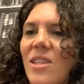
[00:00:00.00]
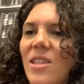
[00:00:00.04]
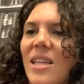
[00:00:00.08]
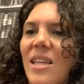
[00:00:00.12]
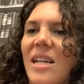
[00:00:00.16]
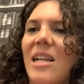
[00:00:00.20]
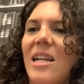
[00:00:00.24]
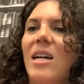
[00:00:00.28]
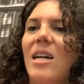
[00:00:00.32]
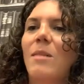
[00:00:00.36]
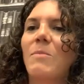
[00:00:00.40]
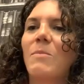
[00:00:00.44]

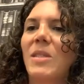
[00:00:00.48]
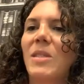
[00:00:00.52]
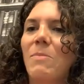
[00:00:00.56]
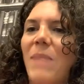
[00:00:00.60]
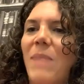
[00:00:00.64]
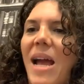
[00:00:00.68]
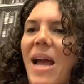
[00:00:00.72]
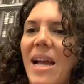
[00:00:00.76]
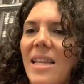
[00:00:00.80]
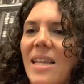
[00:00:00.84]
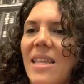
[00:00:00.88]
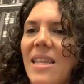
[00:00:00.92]
that comes
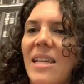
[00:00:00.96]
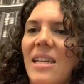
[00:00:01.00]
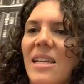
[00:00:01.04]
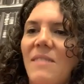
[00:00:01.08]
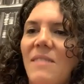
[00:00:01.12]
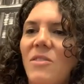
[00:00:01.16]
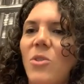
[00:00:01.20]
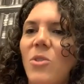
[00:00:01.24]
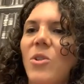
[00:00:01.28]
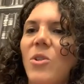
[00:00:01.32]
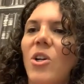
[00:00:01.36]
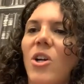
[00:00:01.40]
back that
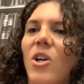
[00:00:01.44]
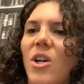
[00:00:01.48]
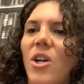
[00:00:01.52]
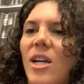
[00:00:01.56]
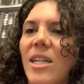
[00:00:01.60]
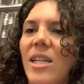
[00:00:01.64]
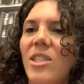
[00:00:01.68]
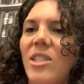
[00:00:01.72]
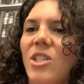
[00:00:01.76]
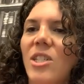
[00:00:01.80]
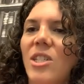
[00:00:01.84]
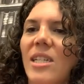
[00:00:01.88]
gives you
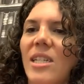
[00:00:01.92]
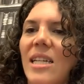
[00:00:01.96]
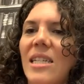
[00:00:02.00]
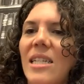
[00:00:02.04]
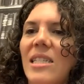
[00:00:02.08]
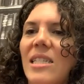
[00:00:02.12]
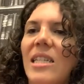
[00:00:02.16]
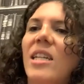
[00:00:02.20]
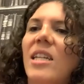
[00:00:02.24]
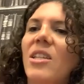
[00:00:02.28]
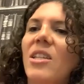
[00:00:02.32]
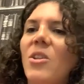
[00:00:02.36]
courage to
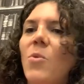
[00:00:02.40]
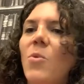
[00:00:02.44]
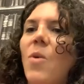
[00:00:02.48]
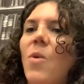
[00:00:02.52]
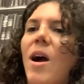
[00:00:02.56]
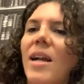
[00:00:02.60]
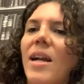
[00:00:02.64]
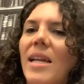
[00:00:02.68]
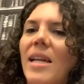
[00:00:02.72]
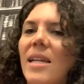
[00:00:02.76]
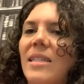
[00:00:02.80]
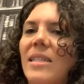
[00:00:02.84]
continue
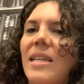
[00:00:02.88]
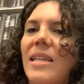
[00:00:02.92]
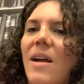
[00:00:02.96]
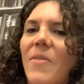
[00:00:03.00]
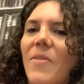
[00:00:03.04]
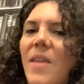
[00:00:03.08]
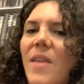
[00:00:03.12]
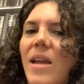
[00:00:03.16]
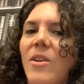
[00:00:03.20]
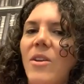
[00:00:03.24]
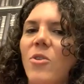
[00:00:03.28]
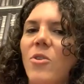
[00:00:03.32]
walking down
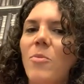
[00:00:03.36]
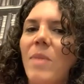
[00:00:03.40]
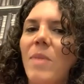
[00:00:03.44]
that new